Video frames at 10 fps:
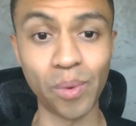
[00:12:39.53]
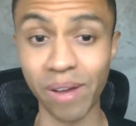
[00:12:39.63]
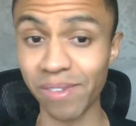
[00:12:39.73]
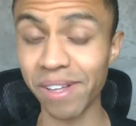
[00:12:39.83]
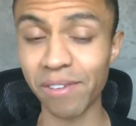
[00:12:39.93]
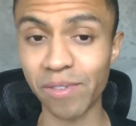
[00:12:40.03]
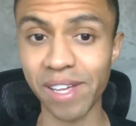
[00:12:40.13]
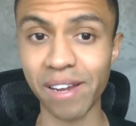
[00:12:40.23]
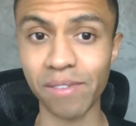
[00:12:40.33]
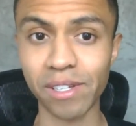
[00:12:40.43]
we have a letter for
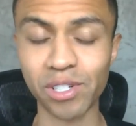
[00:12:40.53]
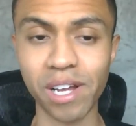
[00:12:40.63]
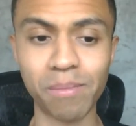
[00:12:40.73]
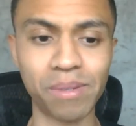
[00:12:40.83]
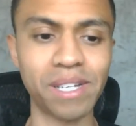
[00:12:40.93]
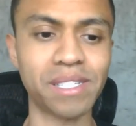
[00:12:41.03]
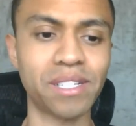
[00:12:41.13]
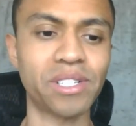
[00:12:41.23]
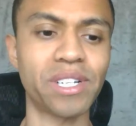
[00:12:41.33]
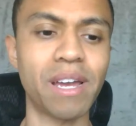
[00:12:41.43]
that if they try to play
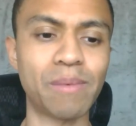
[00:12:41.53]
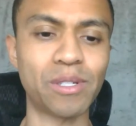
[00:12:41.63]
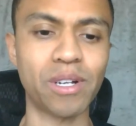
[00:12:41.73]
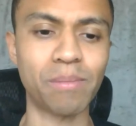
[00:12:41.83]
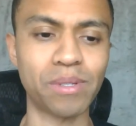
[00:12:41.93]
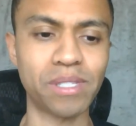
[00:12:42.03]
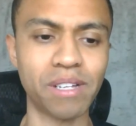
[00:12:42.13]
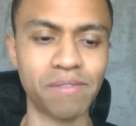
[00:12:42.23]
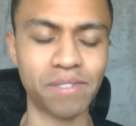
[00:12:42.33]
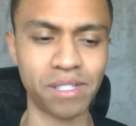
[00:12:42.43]
such a game and try and put
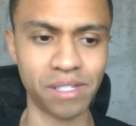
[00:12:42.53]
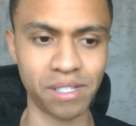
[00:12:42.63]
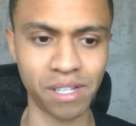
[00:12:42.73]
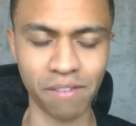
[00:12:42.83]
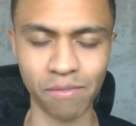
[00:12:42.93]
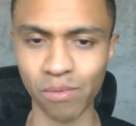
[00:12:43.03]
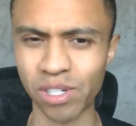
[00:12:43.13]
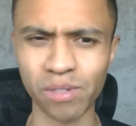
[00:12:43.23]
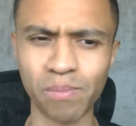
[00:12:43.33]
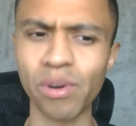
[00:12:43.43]
stuff, stuff,
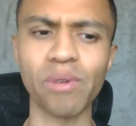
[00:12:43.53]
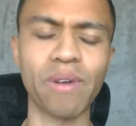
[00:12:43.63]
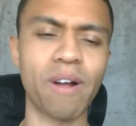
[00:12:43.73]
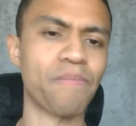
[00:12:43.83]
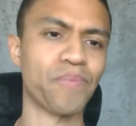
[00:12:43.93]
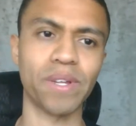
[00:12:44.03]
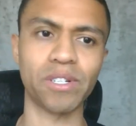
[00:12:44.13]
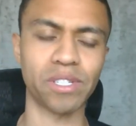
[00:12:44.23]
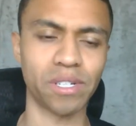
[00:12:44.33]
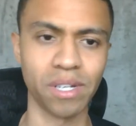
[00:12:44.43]
which is pretty rare. And
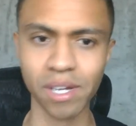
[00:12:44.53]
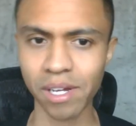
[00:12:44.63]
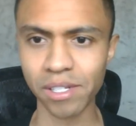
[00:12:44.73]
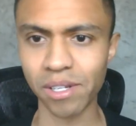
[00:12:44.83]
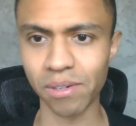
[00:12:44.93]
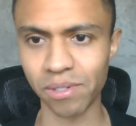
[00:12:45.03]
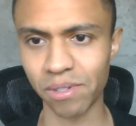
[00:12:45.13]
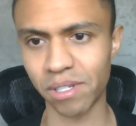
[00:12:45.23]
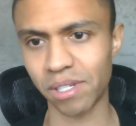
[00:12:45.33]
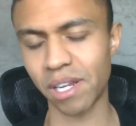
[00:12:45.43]
usually don't do
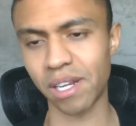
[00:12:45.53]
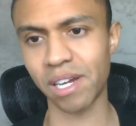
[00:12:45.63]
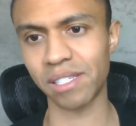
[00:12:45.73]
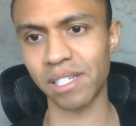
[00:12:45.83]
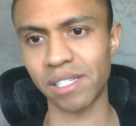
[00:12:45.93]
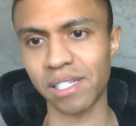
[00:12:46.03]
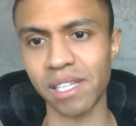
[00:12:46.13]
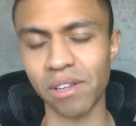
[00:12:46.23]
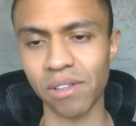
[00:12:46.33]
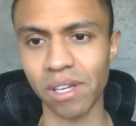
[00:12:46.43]
this kind of nonsense because
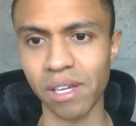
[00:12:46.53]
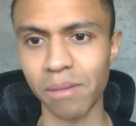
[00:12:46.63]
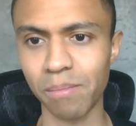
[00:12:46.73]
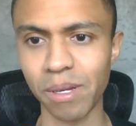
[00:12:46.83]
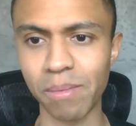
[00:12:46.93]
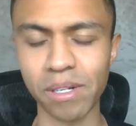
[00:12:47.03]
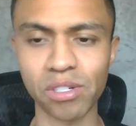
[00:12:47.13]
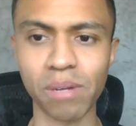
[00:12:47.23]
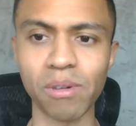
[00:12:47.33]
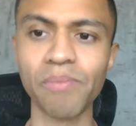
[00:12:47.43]
they know they can get in big, big
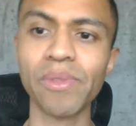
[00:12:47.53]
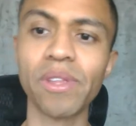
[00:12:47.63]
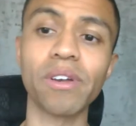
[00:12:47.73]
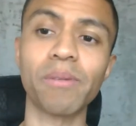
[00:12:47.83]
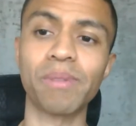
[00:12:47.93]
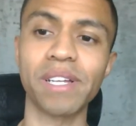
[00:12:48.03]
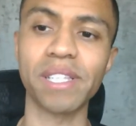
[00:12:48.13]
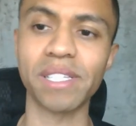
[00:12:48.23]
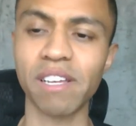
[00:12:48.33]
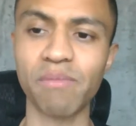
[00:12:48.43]
trouble. You can complain to
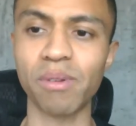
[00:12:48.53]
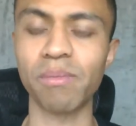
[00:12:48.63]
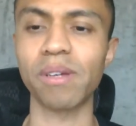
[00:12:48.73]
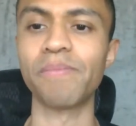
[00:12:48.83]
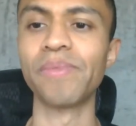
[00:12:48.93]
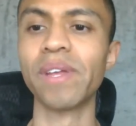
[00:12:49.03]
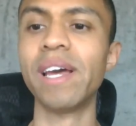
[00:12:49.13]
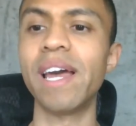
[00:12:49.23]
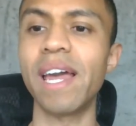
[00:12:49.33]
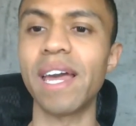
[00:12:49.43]
the CFPB
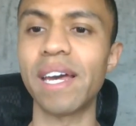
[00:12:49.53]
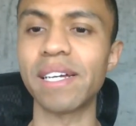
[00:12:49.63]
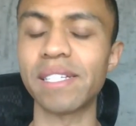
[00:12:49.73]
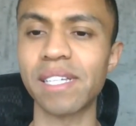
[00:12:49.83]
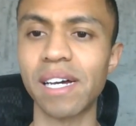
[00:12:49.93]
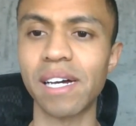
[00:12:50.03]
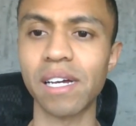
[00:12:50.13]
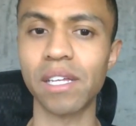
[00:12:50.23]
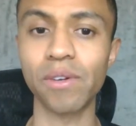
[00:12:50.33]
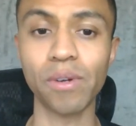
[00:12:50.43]
and
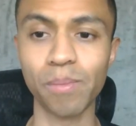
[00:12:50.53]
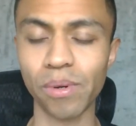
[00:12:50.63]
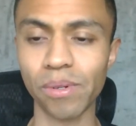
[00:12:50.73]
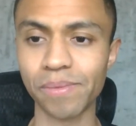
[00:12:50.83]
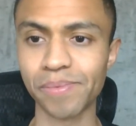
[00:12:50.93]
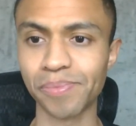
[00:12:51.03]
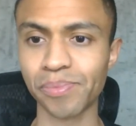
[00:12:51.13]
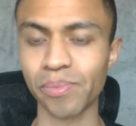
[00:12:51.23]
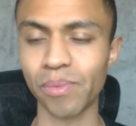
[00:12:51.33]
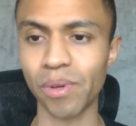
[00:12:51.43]
uh, you can pull
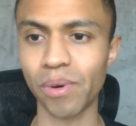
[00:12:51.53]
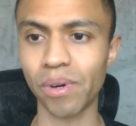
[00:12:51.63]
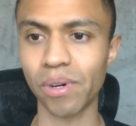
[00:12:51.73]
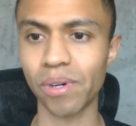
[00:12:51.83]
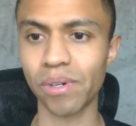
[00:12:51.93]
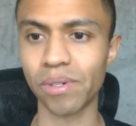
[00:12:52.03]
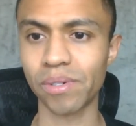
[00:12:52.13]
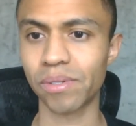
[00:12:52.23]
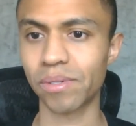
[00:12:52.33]
your,